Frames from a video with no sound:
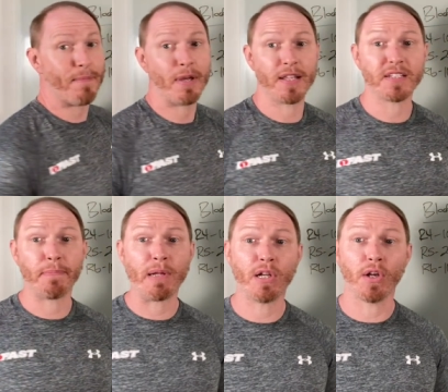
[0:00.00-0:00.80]
minutes,
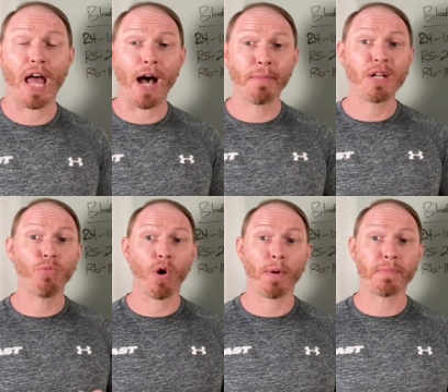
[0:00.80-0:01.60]
depending on how many
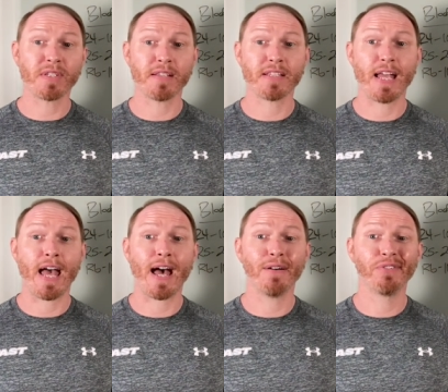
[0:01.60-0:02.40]
warm-up sets they
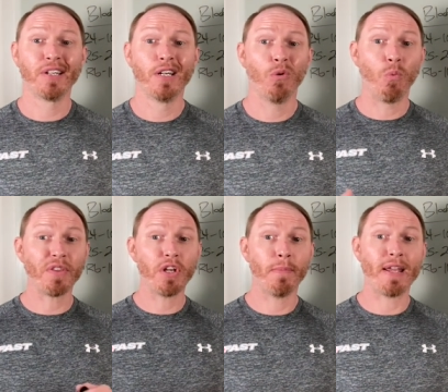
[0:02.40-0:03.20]
have, what
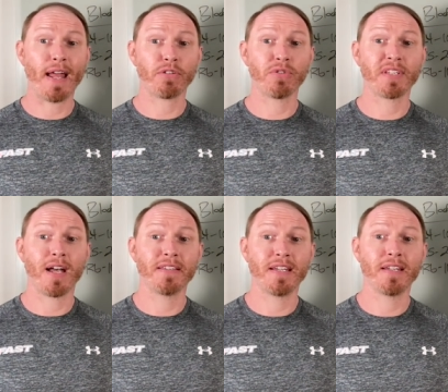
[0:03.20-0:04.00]
their main
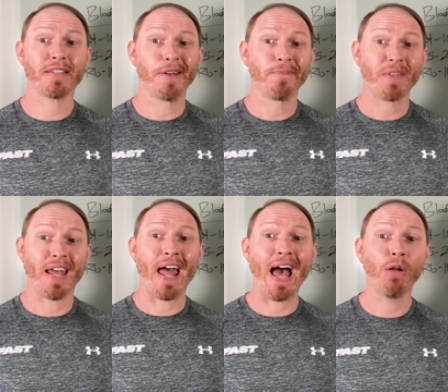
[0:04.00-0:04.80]
exercise is,
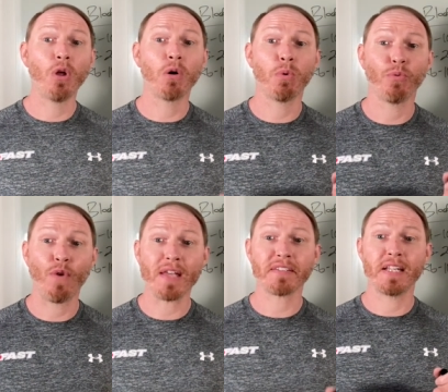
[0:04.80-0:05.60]
and how long we're
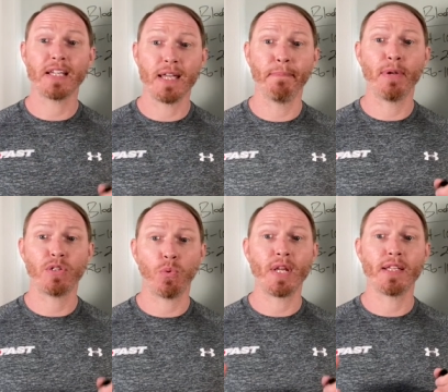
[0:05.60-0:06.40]
resting in
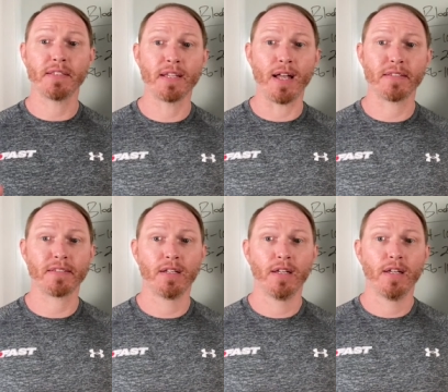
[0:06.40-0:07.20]
between sets.
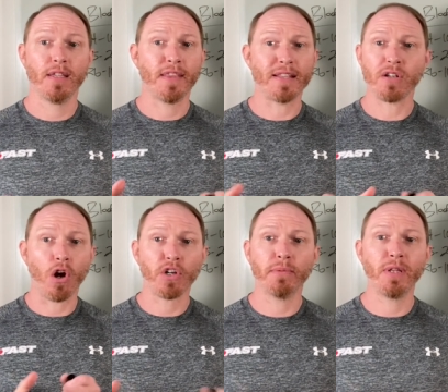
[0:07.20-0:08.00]
That's
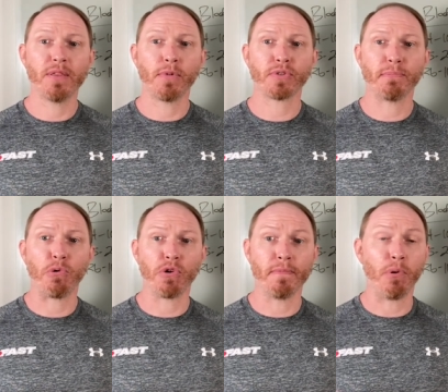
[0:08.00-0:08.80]
arguably the most
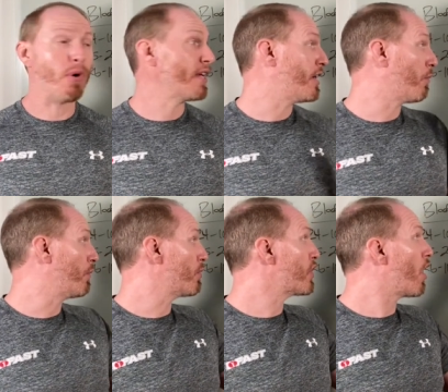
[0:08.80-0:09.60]
important point here. When
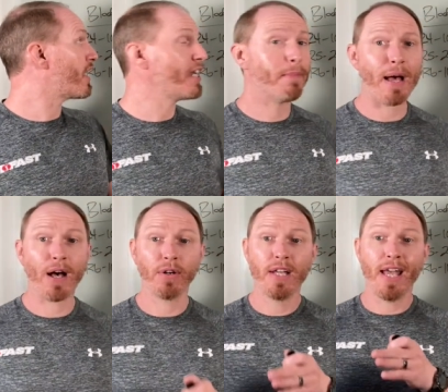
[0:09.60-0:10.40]
we're talking
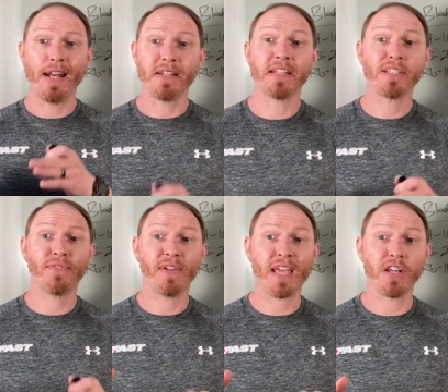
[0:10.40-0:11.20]
about an
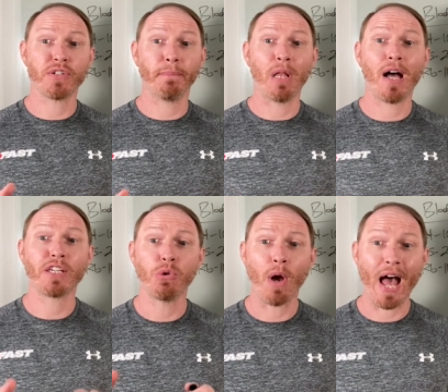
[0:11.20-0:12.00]
intensification block,
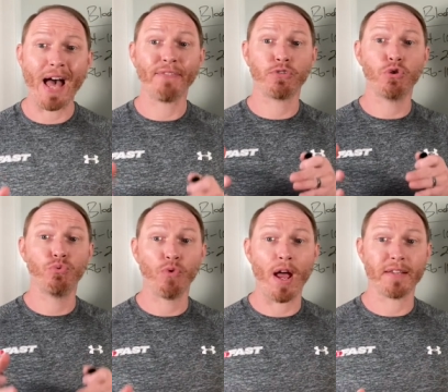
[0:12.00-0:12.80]
you have to
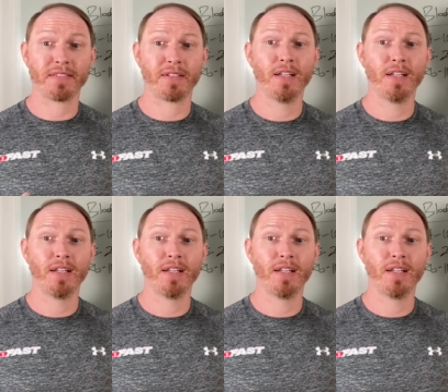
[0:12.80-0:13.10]
rest.